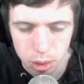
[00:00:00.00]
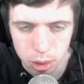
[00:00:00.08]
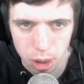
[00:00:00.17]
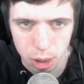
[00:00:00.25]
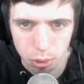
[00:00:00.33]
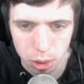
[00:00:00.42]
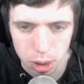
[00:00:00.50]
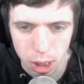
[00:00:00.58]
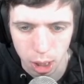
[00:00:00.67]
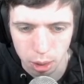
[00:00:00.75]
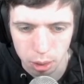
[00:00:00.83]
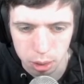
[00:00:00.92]
click on
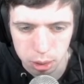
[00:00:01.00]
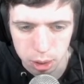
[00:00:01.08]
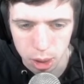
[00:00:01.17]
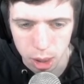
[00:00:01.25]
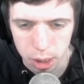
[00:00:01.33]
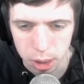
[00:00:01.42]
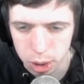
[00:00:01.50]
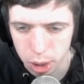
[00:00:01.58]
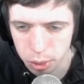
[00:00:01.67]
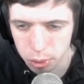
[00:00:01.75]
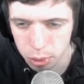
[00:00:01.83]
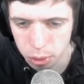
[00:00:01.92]
that, and
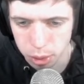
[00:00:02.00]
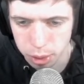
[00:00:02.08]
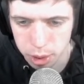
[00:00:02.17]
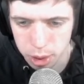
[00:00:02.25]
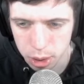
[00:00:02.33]
download